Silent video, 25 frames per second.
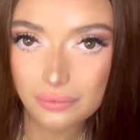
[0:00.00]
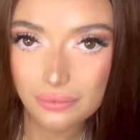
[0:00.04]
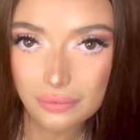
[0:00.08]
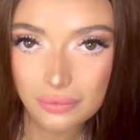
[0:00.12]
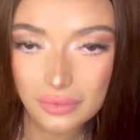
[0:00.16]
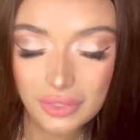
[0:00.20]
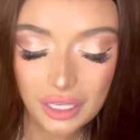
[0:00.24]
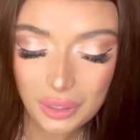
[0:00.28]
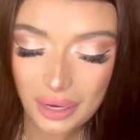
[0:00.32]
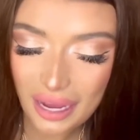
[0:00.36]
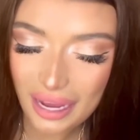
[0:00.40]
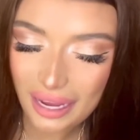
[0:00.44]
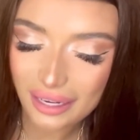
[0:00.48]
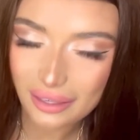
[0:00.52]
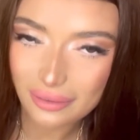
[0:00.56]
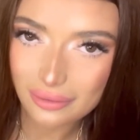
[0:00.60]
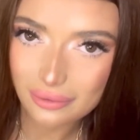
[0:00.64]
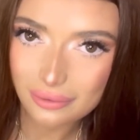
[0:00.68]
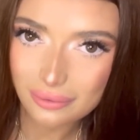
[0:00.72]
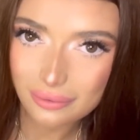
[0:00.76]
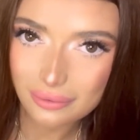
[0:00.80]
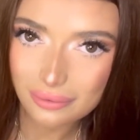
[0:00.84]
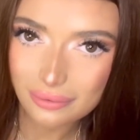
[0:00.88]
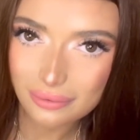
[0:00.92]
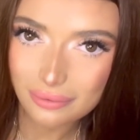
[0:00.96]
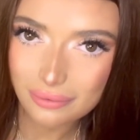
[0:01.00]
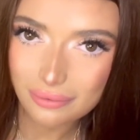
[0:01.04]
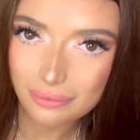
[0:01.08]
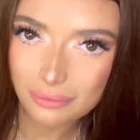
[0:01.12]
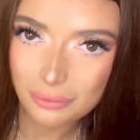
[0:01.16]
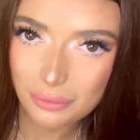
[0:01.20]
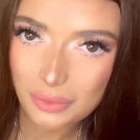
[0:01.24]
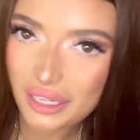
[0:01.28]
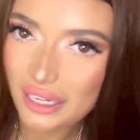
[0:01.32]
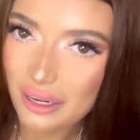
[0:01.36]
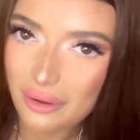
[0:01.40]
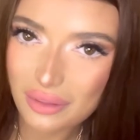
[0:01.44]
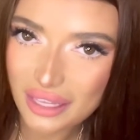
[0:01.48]
Okay,
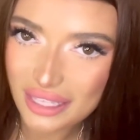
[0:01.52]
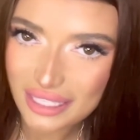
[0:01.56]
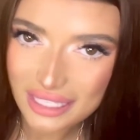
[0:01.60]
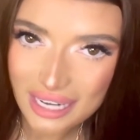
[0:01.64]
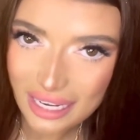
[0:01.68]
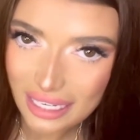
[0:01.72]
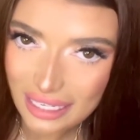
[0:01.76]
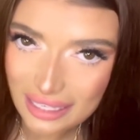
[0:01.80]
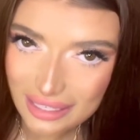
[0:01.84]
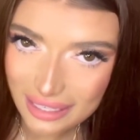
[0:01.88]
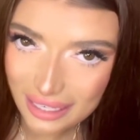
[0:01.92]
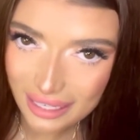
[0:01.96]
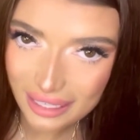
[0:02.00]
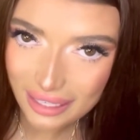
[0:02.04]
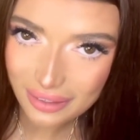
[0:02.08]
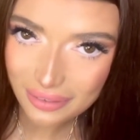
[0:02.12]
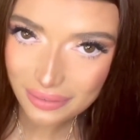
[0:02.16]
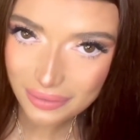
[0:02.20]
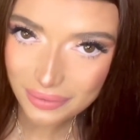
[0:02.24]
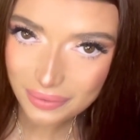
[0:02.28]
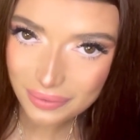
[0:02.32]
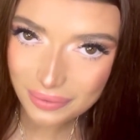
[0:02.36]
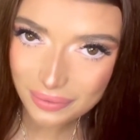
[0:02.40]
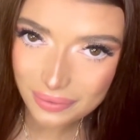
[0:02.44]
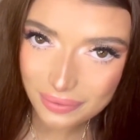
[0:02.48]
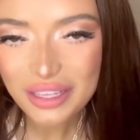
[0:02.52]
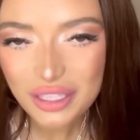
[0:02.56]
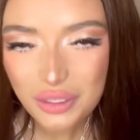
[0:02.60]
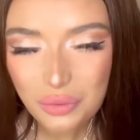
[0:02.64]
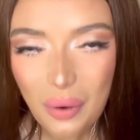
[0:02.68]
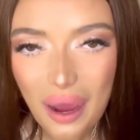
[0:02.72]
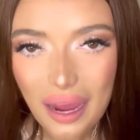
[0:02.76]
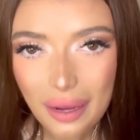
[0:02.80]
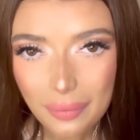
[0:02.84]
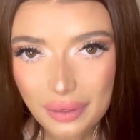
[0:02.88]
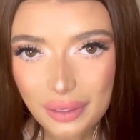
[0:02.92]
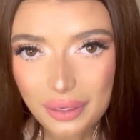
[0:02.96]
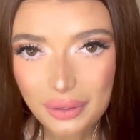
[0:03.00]
we know that's not easy. That's
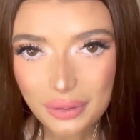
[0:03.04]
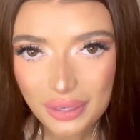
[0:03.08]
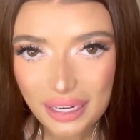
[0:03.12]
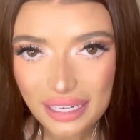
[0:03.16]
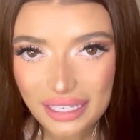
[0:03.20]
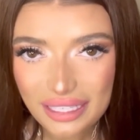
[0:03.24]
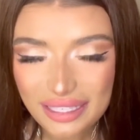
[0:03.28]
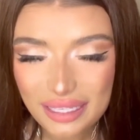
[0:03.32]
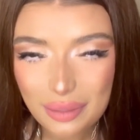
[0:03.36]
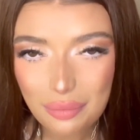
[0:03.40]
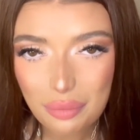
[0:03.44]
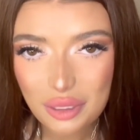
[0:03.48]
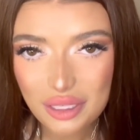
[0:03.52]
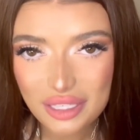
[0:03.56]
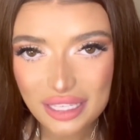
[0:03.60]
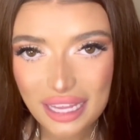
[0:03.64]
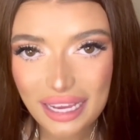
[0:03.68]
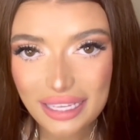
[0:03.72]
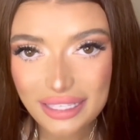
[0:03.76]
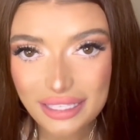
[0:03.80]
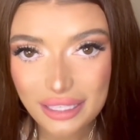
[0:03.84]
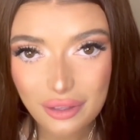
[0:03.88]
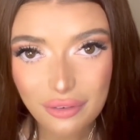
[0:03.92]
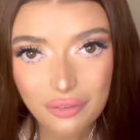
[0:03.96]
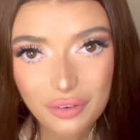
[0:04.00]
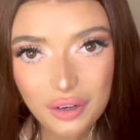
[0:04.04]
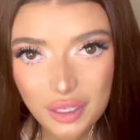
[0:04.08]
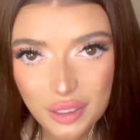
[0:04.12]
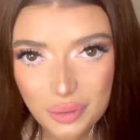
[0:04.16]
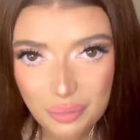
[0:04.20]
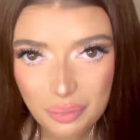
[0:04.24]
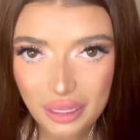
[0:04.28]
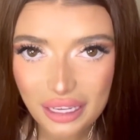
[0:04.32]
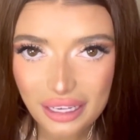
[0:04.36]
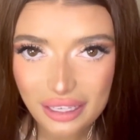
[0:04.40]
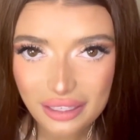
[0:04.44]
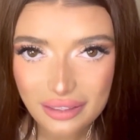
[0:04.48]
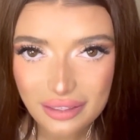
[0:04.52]
why we created Simple Slides in the first
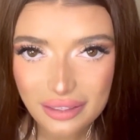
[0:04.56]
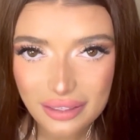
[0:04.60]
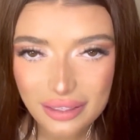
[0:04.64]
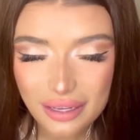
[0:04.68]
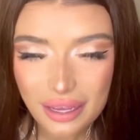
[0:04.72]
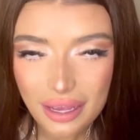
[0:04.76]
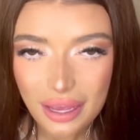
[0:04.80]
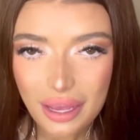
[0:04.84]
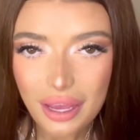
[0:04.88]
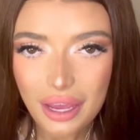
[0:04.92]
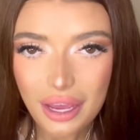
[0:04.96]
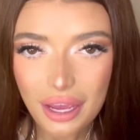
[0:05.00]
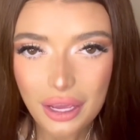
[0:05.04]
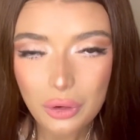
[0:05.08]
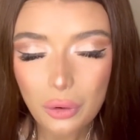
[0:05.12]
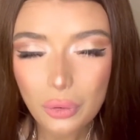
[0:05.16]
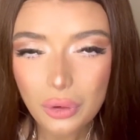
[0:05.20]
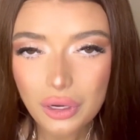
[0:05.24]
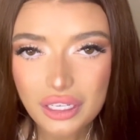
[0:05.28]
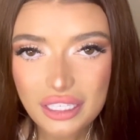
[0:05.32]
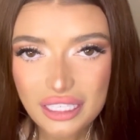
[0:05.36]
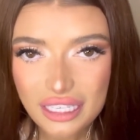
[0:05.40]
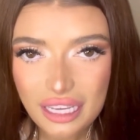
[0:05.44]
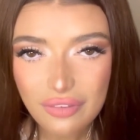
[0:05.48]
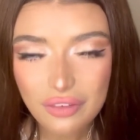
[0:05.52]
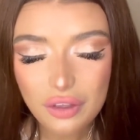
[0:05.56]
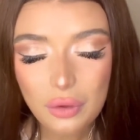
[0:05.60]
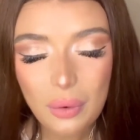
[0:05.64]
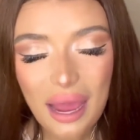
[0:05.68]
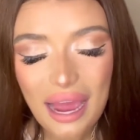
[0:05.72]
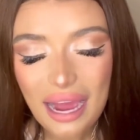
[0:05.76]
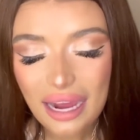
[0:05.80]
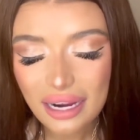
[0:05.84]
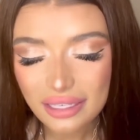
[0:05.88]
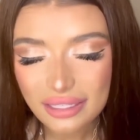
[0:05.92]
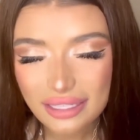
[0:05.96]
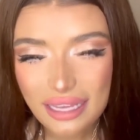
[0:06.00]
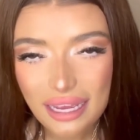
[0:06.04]
place, in order to give you
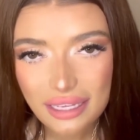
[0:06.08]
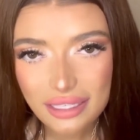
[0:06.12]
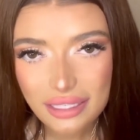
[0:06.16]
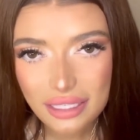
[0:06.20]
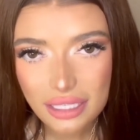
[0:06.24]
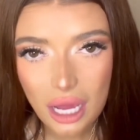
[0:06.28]
access to